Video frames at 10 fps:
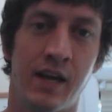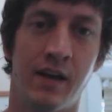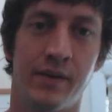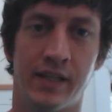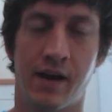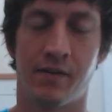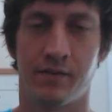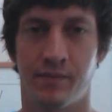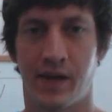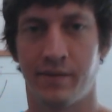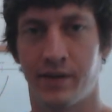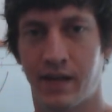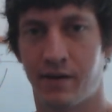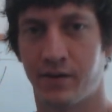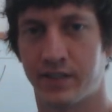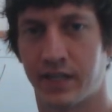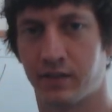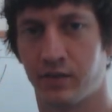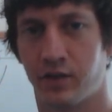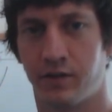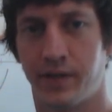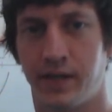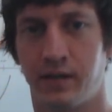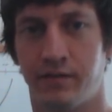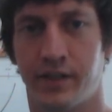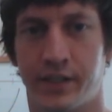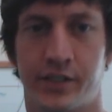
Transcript: I mean, that was like a little bit of an